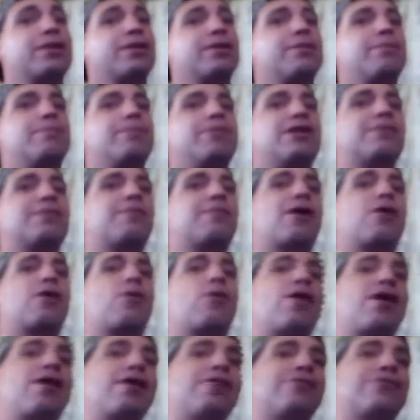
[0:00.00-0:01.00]
Be it my
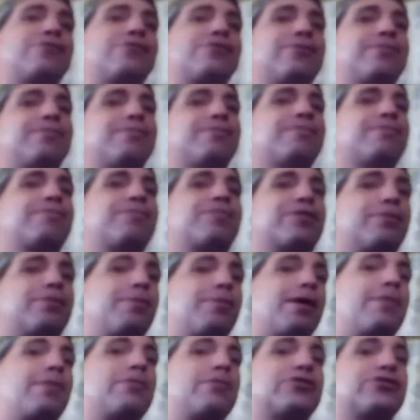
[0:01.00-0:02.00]
wife, the
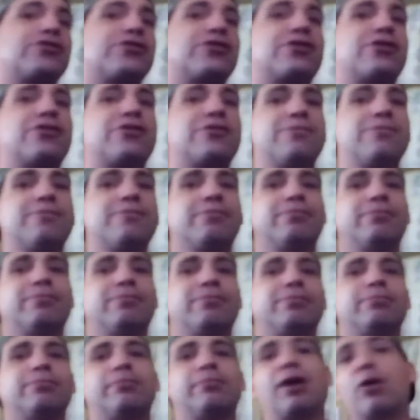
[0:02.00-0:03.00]
babysitter,
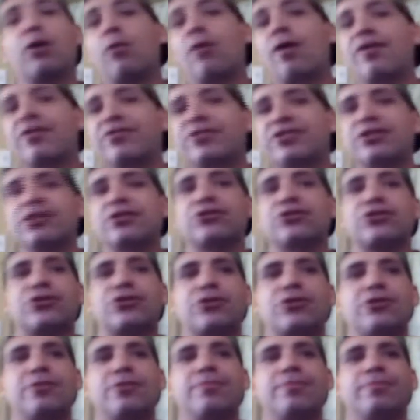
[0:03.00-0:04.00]
my wife's
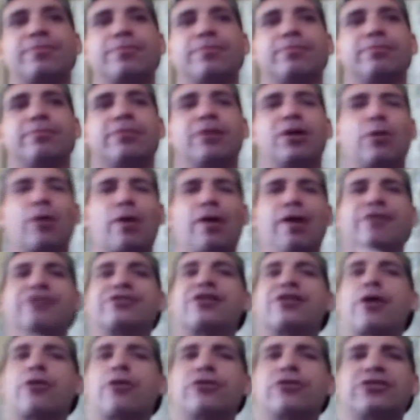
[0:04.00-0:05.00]
sister, my wife's
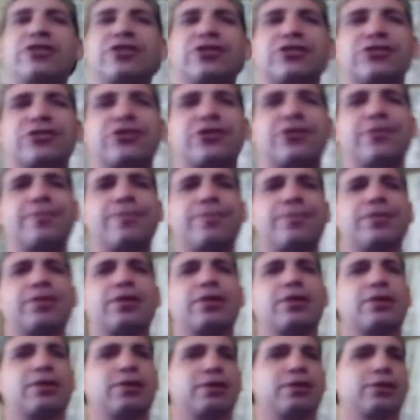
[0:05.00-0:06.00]
other sister,
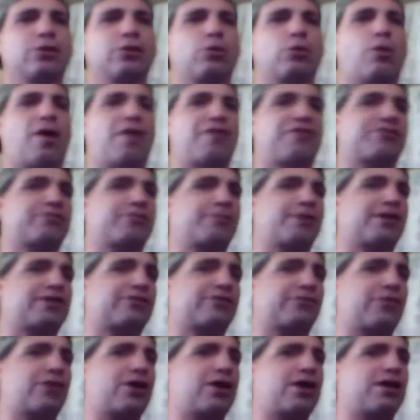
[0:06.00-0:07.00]
wife's
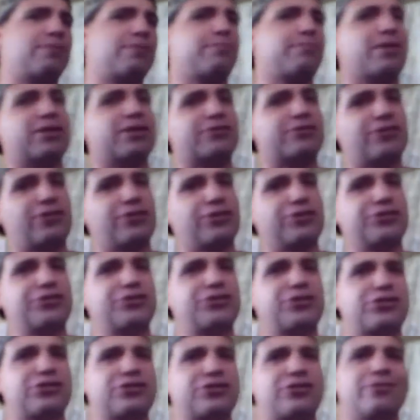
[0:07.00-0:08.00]
best friend's
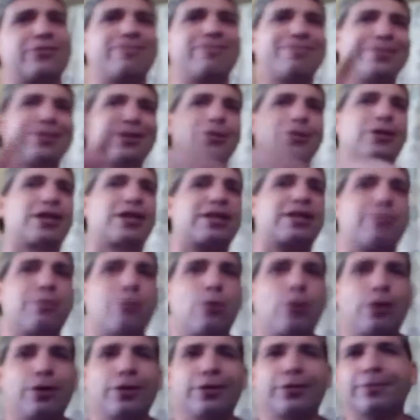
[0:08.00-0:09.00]
sister, you get the
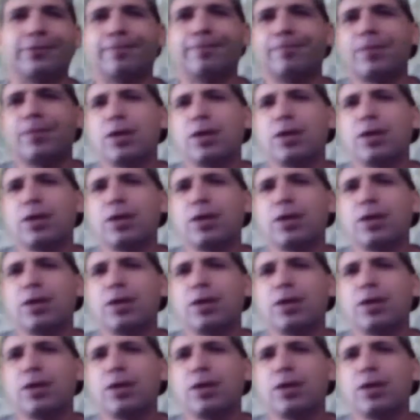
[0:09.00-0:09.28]
point.